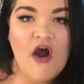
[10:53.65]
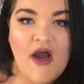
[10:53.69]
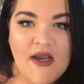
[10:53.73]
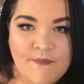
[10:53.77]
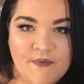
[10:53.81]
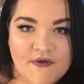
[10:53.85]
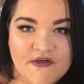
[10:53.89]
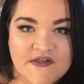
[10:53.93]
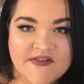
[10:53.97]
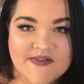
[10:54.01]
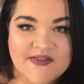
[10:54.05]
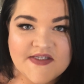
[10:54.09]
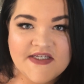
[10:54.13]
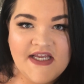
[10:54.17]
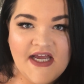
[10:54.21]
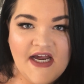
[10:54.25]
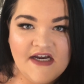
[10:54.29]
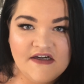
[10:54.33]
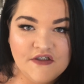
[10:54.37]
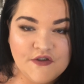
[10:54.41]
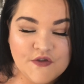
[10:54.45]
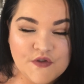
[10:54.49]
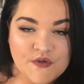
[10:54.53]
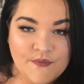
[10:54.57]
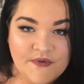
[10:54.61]
I personally had
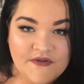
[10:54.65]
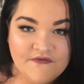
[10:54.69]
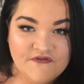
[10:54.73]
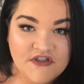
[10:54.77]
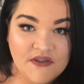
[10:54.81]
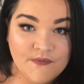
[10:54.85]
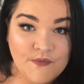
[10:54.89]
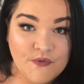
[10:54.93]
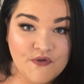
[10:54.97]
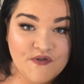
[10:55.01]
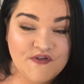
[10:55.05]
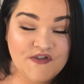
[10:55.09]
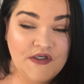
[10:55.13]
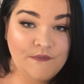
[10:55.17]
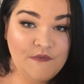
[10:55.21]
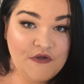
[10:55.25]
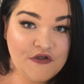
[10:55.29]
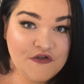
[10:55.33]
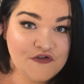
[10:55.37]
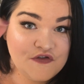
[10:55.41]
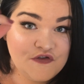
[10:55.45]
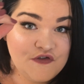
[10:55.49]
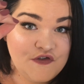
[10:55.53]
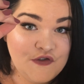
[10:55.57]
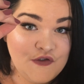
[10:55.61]
a little bit of trouble because I'm
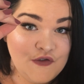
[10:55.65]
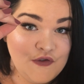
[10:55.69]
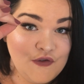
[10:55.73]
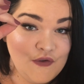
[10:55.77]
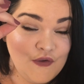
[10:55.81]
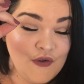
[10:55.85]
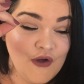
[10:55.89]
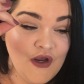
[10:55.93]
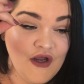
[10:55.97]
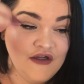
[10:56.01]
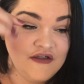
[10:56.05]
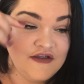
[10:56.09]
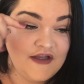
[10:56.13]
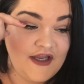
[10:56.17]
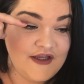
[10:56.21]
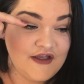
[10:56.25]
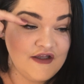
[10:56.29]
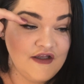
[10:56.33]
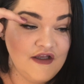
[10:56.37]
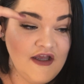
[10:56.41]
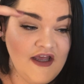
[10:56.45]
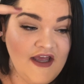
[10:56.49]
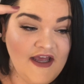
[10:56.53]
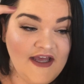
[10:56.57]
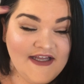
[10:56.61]
used to,
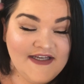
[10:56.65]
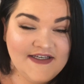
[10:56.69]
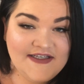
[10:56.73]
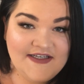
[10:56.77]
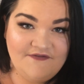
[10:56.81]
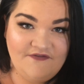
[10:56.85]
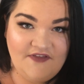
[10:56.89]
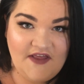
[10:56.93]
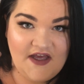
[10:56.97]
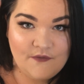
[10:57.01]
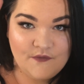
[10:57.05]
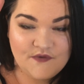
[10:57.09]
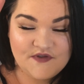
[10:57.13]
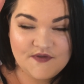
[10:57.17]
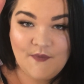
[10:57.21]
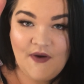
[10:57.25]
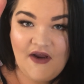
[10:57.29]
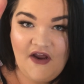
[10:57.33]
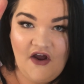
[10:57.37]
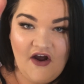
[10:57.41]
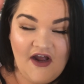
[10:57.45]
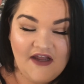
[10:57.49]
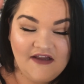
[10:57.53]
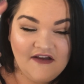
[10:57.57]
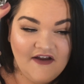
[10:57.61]
like, if that was my
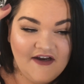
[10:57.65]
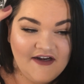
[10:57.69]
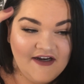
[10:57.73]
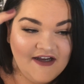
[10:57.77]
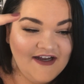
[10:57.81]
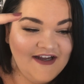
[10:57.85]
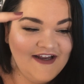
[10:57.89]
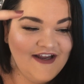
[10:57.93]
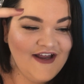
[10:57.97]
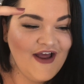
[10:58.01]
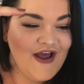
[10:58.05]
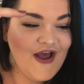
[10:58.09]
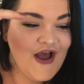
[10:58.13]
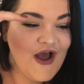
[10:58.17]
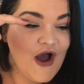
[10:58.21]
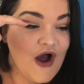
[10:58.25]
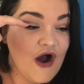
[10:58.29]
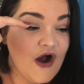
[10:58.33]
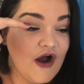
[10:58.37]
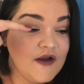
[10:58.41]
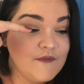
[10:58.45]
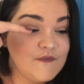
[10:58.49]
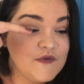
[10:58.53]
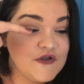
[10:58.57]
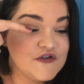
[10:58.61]
eyeliner,
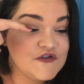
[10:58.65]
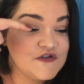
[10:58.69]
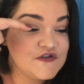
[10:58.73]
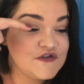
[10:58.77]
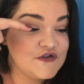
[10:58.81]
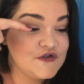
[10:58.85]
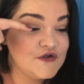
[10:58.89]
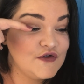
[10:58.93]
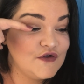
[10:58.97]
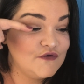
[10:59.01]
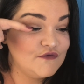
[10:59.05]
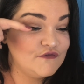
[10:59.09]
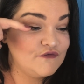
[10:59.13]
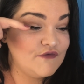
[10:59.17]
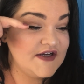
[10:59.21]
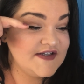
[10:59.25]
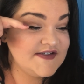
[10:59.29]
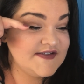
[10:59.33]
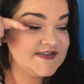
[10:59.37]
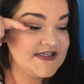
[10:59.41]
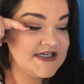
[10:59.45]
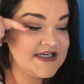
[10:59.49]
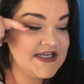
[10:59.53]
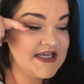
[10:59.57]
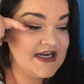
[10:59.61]
I'm used to
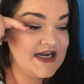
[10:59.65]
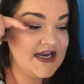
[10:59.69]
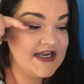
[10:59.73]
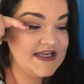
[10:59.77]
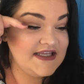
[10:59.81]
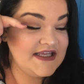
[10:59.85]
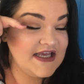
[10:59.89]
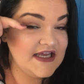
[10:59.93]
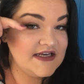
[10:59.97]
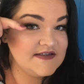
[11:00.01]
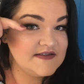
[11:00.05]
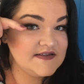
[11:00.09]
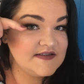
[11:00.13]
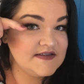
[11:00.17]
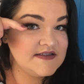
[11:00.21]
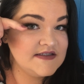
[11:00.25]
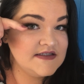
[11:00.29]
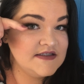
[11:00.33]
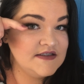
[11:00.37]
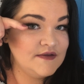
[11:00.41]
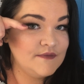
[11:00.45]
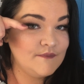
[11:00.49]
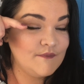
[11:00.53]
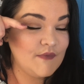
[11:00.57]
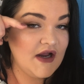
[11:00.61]
resting it
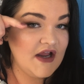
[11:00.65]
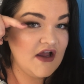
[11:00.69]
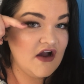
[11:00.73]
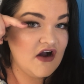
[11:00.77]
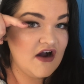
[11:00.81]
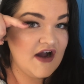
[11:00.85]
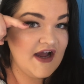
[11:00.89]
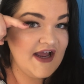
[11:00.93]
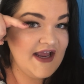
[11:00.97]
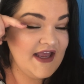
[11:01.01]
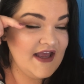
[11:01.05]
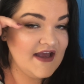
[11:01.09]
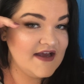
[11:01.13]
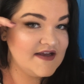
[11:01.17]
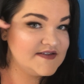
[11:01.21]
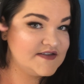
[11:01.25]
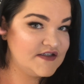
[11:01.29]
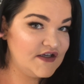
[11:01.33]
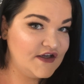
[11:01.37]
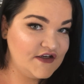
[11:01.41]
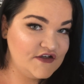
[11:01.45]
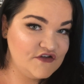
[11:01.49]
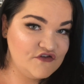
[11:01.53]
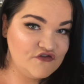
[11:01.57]
against my eye as I